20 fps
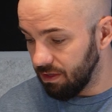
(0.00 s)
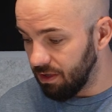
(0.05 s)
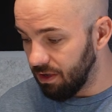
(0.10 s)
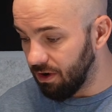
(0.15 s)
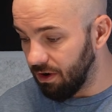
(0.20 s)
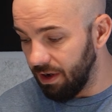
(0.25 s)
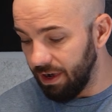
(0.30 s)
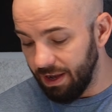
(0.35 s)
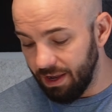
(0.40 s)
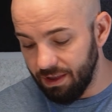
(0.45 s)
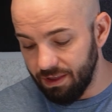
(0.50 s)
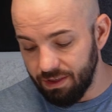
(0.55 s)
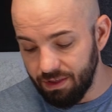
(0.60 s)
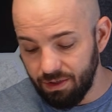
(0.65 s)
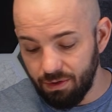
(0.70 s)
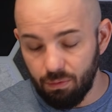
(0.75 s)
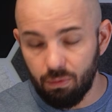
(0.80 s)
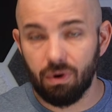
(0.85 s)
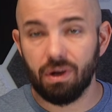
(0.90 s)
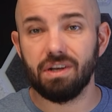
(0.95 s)
All right,
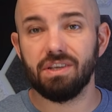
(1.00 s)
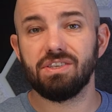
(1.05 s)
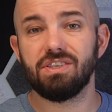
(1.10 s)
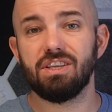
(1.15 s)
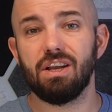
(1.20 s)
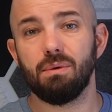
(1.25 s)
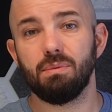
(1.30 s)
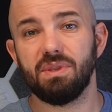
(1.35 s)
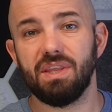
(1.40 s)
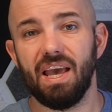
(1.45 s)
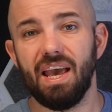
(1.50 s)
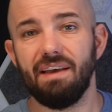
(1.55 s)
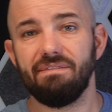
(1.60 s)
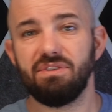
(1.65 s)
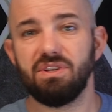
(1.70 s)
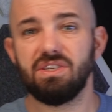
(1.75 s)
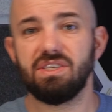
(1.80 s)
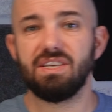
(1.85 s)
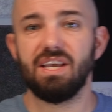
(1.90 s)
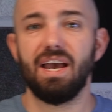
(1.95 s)
we're gonna start with the
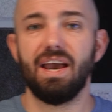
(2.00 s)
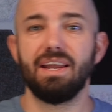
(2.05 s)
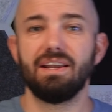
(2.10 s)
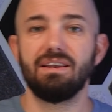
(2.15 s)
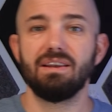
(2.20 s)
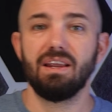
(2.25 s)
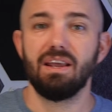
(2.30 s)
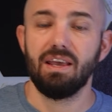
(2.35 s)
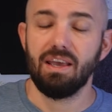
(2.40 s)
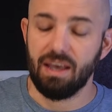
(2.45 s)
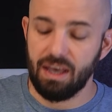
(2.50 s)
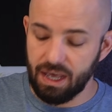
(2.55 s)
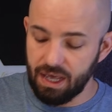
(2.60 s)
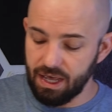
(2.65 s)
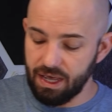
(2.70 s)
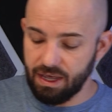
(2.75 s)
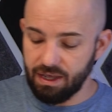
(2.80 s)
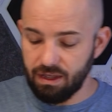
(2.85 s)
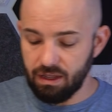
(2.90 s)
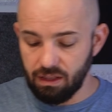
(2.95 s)
hefty side.
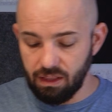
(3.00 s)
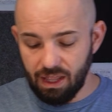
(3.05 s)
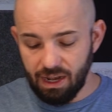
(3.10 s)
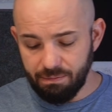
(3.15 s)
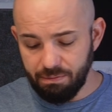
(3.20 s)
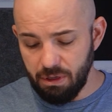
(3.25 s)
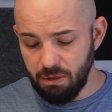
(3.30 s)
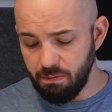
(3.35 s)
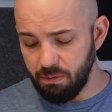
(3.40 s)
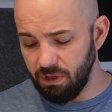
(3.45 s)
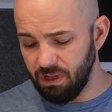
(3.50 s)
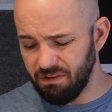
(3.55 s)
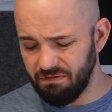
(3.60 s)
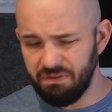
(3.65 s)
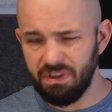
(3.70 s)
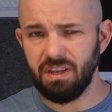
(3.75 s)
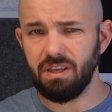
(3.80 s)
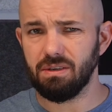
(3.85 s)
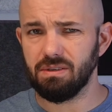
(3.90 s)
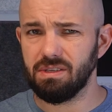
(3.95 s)
A lot of people in
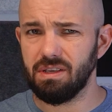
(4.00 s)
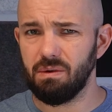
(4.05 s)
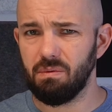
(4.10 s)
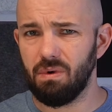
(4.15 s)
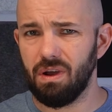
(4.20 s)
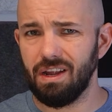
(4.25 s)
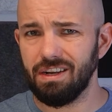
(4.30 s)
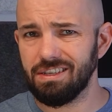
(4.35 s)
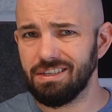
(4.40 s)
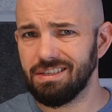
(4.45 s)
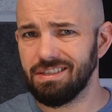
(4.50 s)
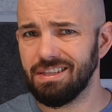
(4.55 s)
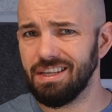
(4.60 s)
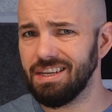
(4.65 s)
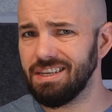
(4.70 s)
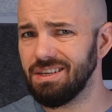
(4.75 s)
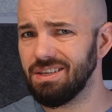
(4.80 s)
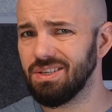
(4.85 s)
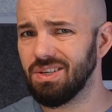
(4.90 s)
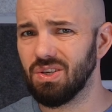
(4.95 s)
videos I watched, they
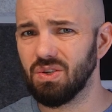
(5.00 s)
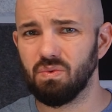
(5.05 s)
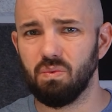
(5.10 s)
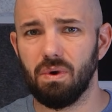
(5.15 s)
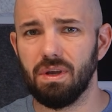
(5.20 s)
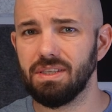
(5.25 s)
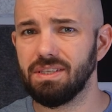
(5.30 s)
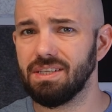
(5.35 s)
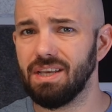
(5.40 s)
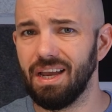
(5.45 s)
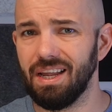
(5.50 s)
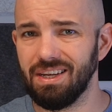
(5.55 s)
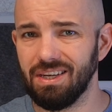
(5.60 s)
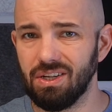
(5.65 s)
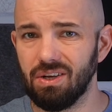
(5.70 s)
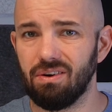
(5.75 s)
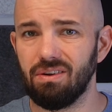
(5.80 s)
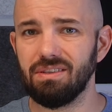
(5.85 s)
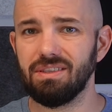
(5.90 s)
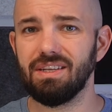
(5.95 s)
did just one side and
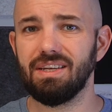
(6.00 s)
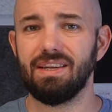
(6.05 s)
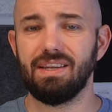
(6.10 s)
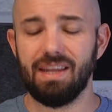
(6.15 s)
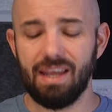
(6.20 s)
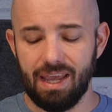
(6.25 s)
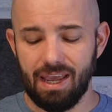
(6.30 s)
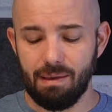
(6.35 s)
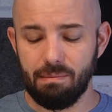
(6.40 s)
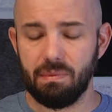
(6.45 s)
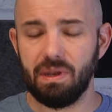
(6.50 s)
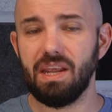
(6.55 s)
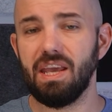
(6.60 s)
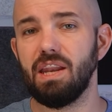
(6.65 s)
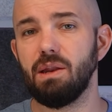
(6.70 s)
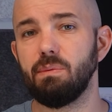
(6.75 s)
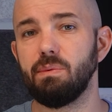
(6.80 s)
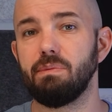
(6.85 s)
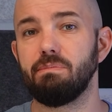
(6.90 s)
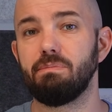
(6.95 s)
called it a day. I'm gonna
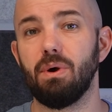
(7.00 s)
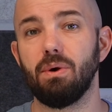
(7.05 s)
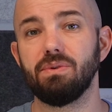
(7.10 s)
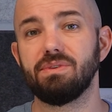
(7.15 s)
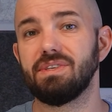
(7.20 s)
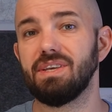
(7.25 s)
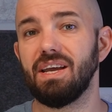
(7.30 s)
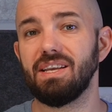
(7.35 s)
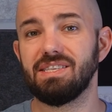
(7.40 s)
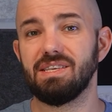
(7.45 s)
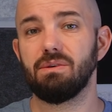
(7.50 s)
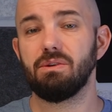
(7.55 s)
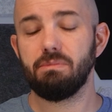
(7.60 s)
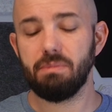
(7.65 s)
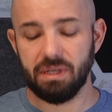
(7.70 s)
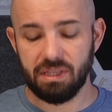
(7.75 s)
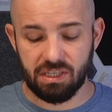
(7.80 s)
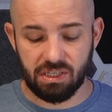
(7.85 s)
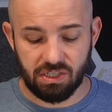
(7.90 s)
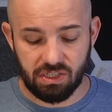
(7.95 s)
hit it with both sides. I wanna
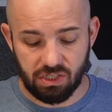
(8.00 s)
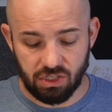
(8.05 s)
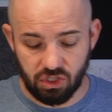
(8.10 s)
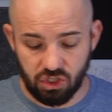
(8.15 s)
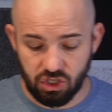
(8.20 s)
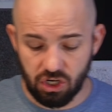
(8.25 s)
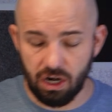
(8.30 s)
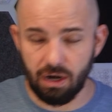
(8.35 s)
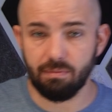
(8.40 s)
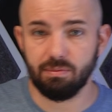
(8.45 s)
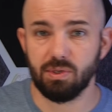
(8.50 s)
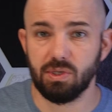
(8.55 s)
make this thing sharp.